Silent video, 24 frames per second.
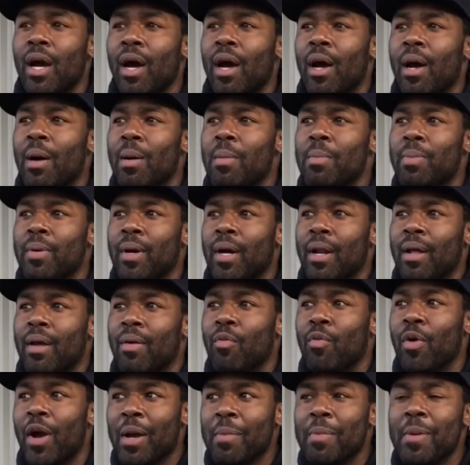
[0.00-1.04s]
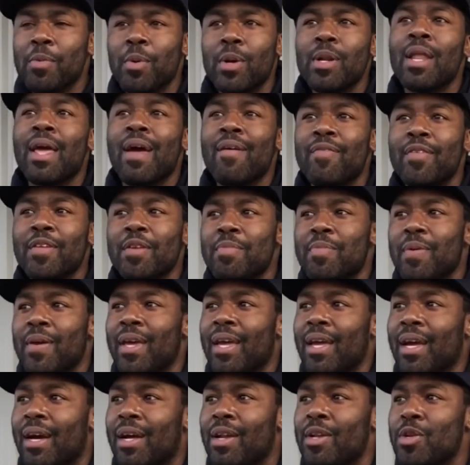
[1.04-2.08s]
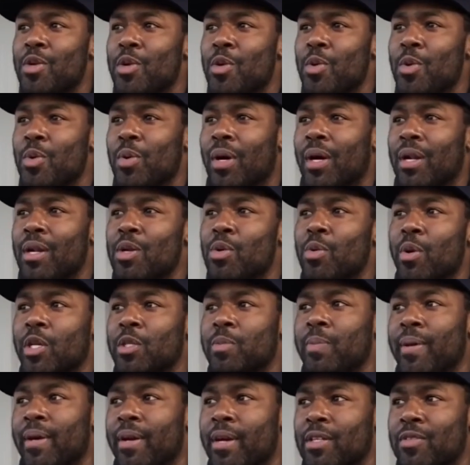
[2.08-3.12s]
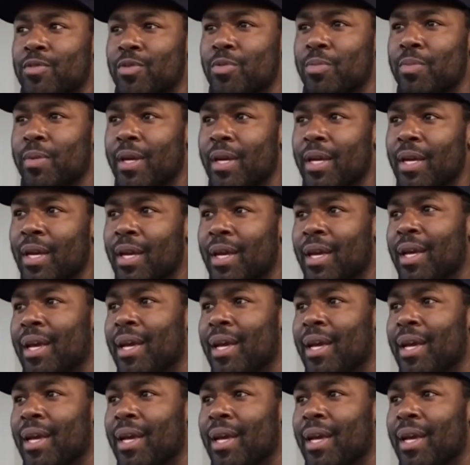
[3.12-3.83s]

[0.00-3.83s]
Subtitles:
But rugby would definitely be a new experience for me.